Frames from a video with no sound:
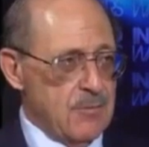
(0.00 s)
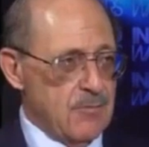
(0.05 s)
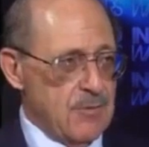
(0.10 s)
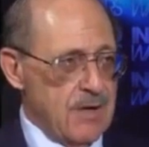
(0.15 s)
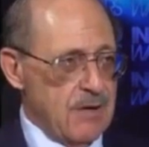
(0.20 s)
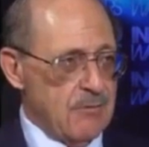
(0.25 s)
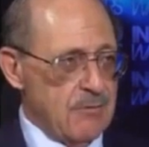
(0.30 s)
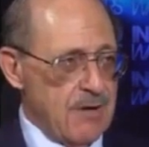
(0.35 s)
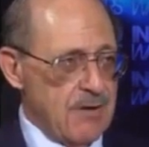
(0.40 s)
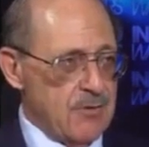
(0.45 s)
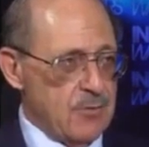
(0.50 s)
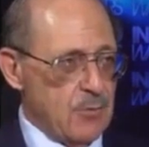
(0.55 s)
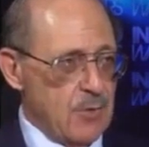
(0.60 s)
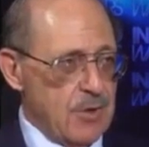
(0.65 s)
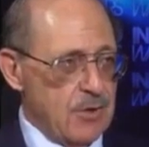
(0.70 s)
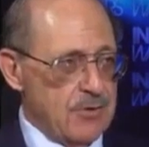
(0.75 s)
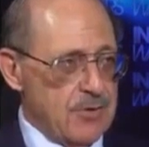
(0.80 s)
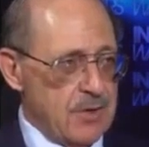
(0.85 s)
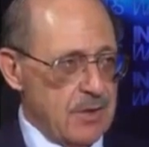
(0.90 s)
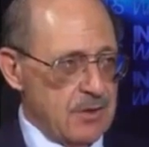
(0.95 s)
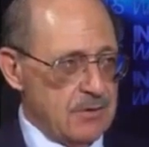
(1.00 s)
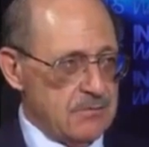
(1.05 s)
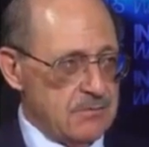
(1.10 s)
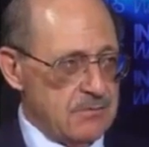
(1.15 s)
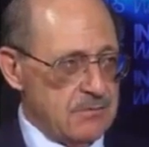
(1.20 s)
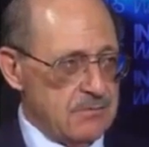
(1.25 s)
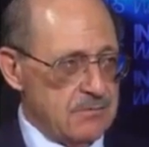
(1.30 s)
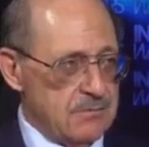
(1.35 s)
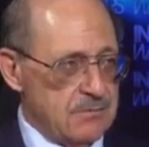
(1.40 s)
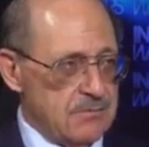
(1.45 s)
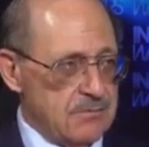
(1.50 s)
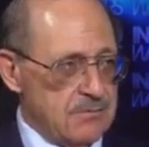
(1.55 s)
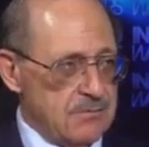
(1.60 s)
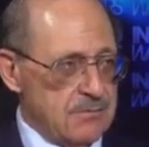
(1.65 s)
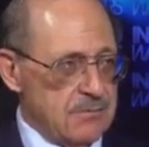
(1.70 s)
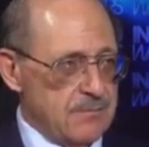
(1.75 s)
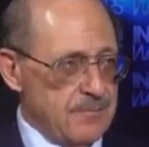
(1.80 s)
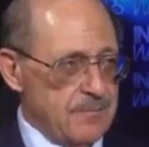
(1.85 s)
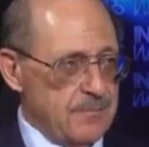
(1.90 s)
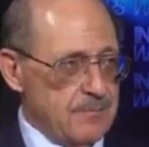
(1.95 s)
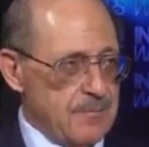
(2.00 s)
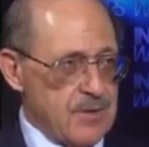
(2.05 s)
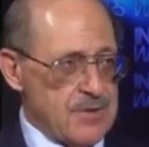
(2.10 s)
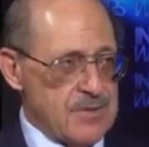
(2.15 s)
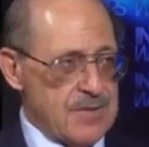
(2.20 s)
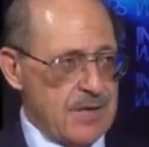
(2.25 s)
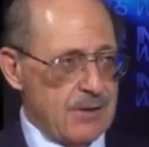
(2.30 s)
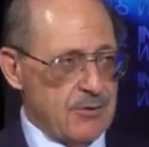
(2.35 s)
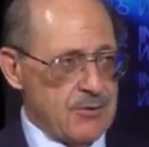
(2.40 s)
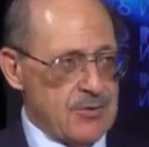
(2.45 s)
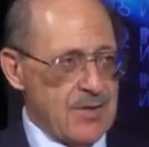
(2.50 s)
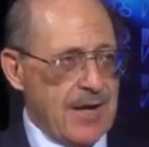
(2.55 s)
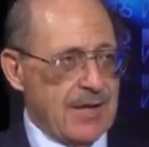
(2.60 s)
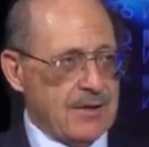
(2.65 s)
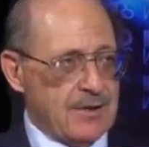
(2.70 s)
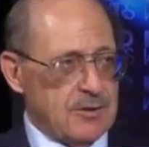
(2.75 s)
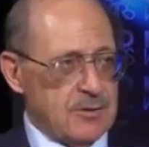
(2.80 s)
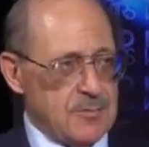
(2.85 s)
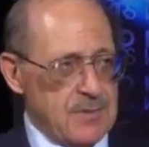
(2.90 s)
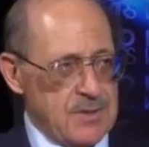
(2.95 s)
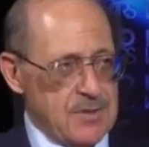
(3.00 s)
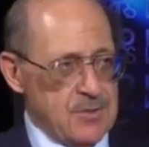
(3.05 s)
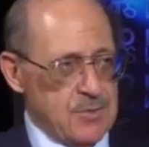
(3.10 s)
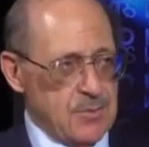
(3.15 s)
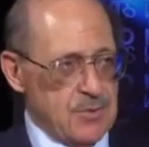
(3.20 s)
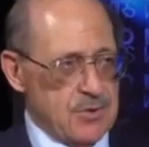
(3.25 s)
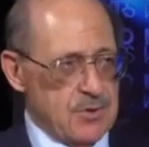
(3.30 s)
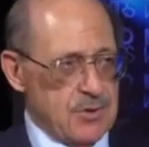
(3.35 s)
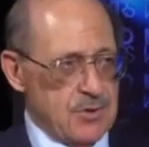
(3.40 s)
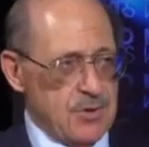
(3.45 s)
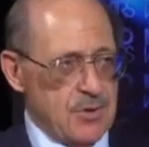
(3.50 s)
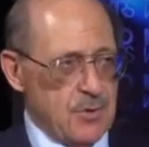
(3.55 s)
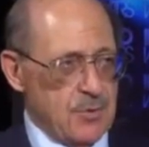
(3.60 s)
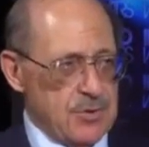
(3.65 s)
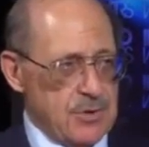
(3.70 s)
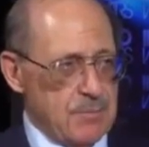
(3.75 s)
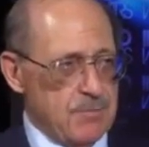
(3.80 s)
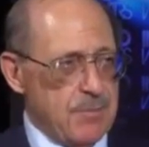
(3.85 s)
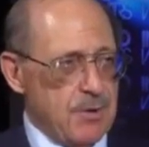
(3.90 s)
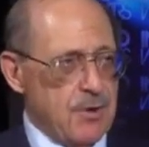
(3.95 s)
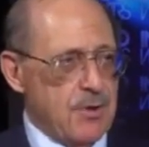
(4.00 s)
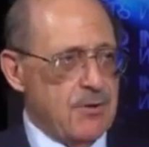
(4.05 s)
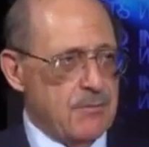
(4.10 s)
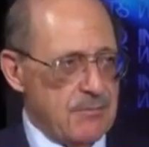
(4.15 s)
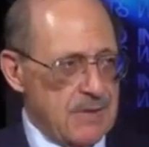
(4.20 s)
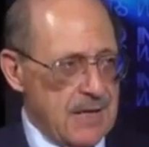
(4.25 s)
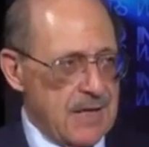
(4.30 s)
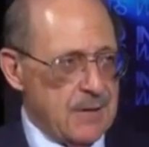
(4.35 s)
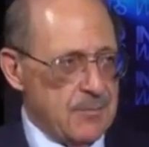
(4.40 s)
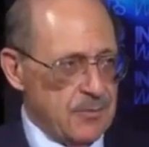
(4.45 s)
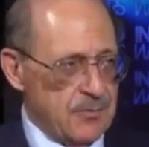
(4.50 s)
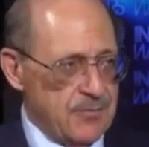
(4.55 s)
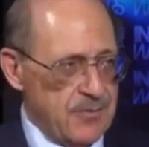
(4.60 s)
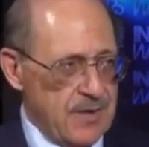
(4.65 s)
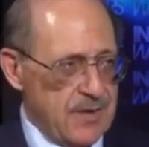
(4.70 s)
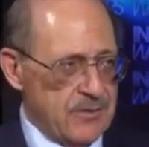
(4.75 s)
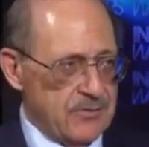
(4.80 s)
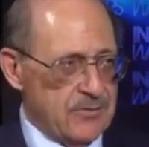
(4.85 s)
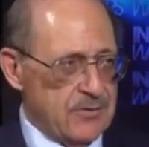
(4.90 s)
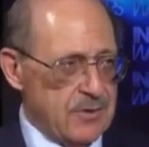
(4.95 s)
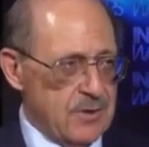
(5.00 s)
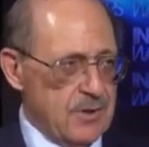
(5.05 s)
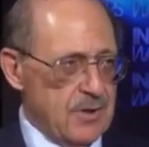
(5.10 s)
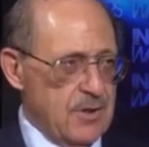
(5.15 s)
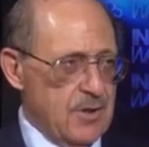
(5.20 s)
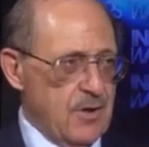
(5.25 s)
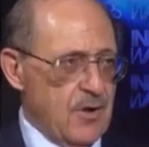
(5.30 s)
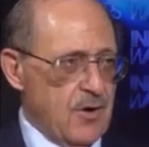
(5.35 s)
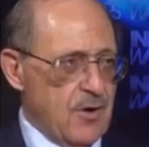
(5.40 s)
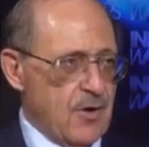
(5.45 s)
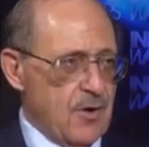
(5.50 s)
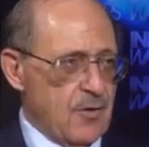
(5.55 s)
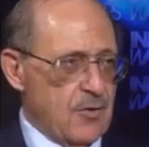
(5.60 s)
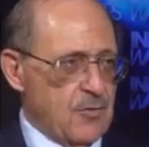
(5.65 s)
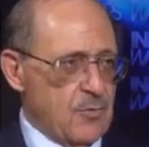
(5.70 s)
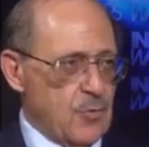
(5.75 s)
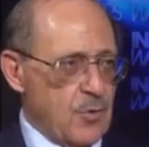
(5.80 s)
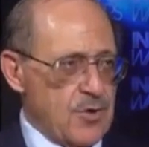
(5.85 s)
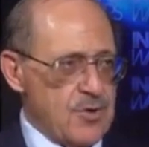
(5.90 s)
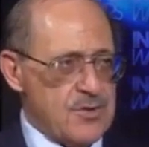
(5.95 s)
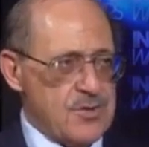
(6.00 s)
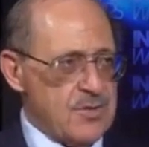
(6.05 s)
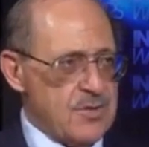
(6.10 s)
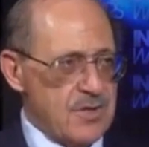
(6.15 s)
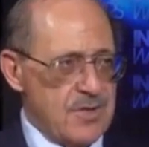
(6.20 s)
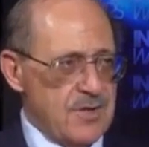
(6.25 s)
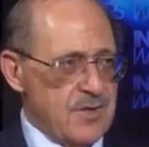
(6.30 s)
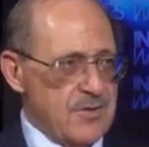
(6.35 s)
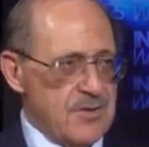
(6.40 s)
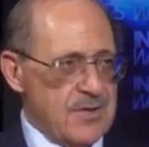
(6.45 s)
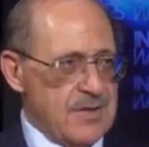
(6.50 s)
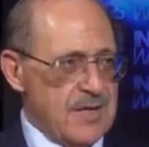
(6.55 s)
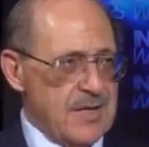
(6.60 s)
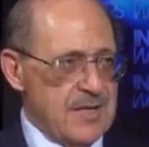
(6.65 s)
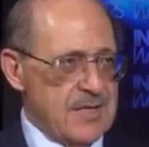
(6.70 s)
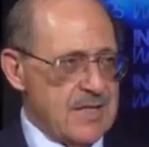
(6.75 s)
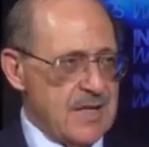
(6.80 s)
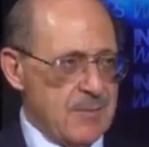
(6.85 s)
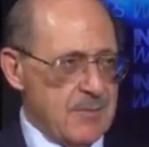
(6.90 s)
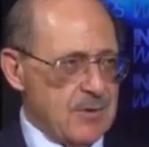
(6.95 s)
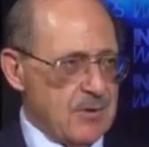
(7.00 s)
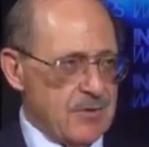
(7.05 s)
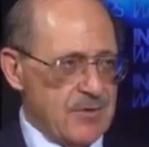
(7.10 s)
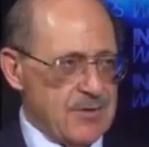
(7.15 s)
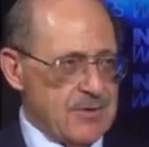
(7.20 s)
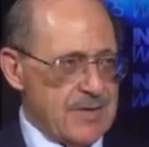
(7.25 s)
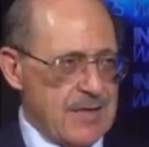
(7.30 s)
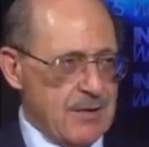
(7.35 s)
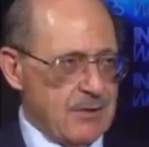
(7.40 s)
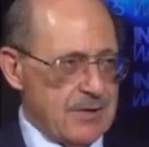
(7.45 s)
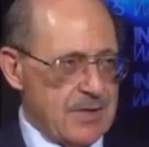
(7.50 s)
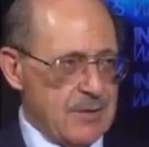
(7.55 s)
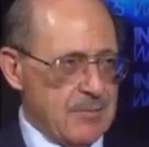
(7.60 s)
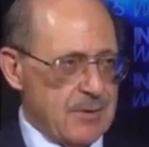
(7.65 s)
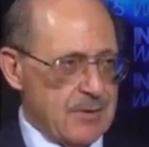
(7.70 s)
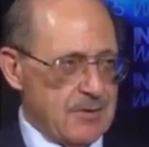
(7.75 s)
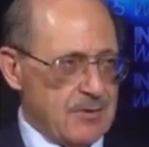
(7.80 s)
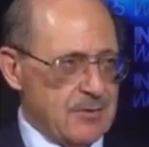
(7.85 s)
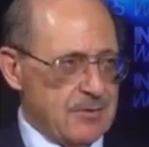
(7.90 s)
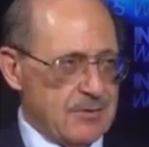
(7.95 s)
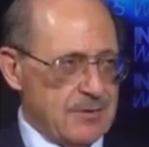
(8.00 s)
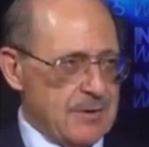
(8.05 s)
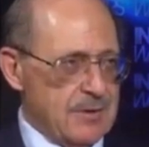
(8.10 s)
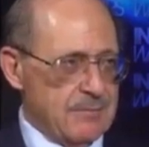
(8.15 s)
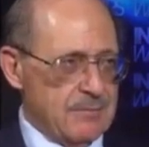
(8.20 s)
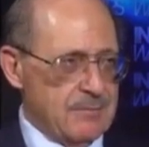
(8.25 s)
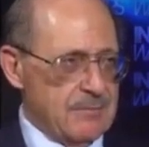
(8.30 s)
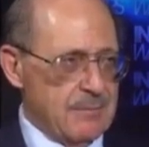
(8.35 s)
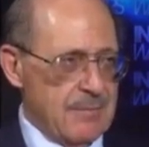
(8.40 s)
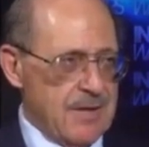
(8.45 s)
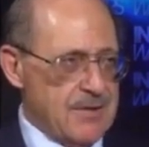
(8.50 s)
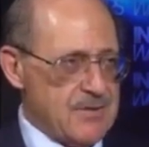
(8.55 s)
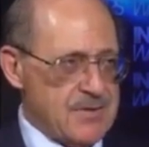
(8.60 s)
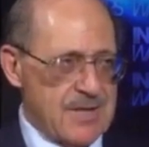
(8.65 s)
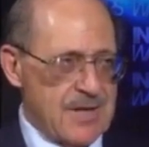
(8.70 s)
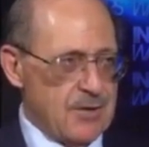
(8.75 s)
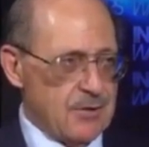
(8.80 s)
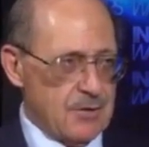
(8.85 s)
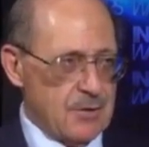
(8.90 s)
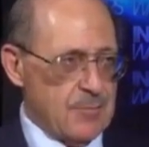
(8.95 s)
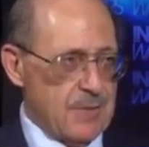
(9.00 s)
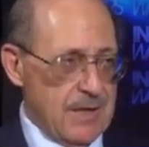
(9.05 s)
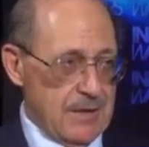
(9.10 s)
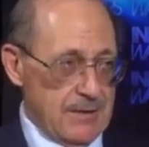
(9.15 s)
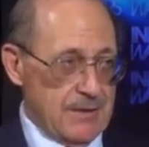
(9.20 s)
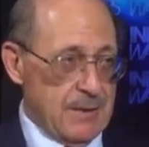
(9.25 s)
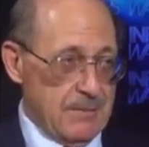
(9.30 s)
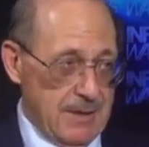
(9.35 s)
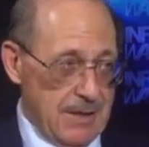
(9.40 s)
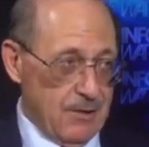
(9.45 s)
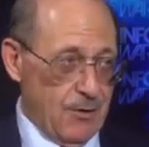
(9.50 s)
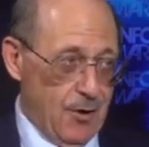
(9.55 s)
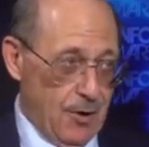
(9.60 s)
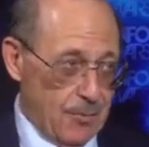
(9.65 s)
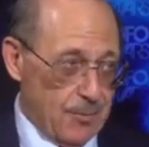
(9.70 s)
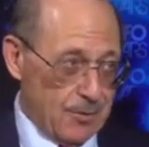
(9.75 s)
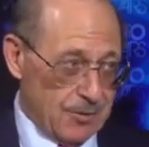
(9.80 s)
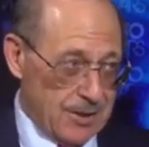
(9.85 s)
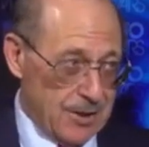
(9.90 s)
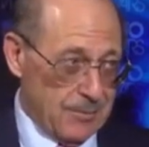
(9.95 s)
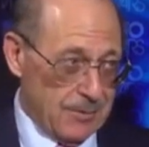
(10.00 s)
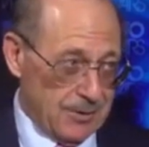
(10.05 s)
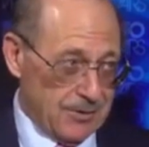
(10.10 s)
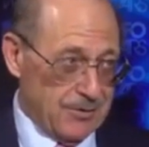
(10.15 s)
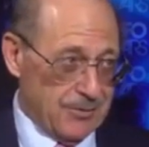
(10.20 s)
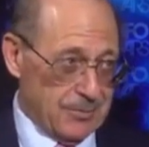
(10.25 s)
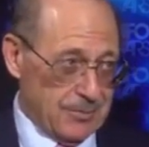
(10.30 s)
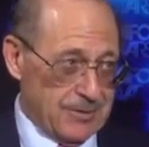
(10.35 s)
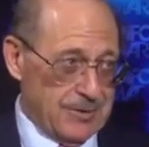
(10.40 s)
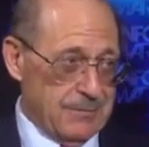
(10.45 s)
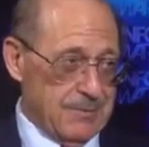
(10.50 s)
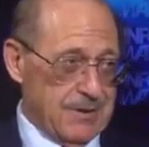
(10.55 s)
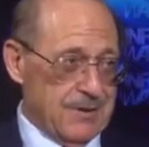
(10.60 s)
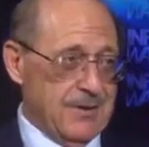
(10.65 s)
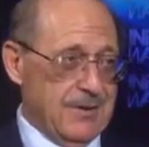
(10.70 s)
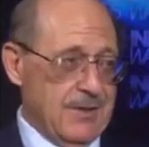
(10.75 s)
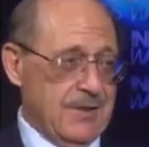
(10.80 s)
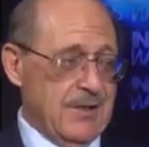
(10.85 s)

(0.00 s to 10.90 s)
rare rather than well done, because heterocyclic amines, which occur when you burn animal fats, are worse than any chemical the Dow Chemical and Monsanto can make. And they make horrible chemicals, believe me.